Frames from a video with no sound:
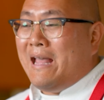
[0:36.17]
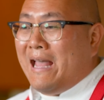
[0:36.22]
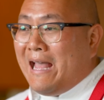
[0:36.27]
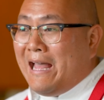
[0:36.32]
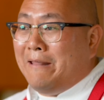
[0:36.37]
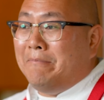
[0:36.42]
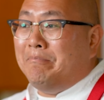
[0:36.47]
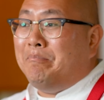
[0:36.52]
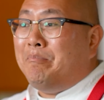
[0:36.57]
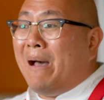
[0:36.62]

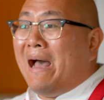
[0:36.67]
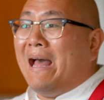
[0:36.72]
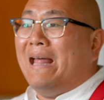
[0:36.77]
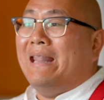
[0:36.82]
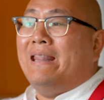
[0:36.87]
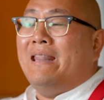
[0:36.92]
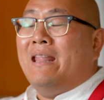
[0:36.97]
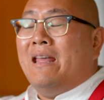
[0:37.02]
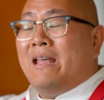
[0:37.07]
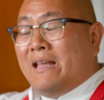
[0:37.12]
And
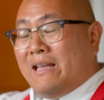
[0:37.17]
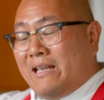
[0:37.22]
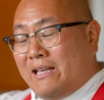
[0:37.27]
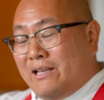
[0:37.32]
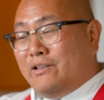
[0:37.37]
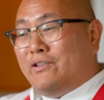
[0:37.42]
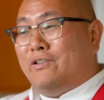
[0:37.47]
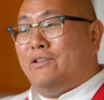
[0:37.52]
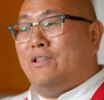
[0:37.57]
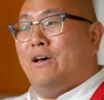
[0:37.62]
ban
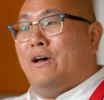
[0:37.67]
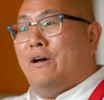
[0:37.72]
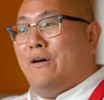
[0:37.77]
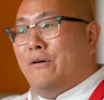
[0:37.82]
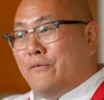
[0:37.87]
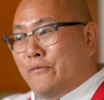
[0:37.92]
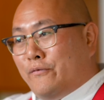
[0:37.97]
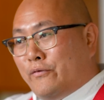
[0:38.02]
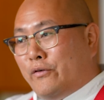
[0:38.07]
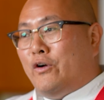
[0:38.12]
is
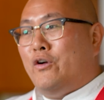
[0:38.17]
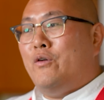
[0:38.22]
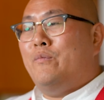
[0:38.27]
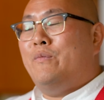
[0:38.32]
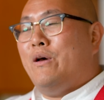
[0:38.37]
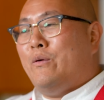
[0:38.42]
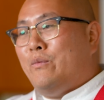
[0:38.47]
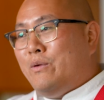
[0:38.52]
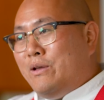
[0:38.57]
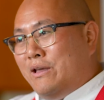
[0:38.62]
the
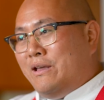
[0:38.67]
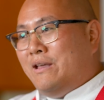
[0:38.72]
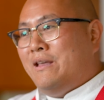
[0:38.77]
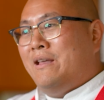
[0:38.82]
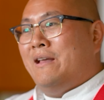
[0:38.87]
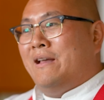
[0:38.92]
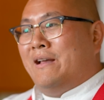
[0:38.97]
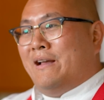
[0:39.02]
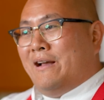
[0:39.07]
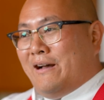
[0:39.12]
verb that
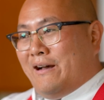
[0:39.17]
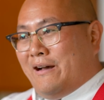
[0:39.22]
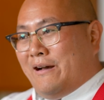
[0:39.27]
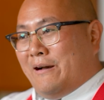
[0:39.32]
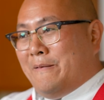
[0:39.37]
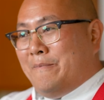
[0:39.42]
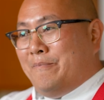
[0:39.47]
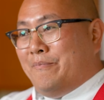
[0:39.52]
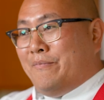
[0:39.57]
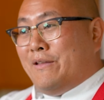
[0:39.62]
we
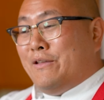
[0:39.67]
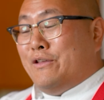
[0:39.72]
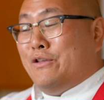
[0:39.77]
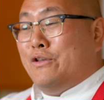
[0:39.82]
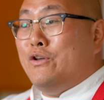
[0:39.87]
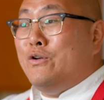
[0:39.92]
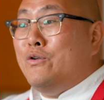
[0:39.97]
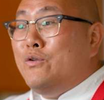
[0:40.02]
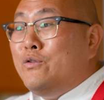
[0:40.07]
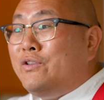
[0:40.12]

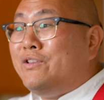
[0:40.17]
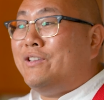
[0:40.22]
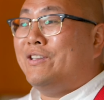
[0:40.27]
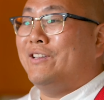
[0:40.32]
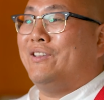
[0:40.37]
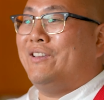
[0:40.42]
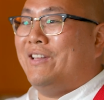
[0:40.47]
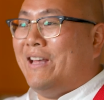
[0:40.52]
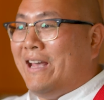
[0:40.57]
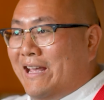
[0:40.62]
use
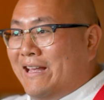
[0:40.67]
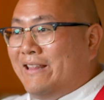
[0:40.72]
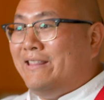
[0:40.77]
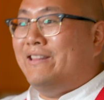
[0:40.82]
to say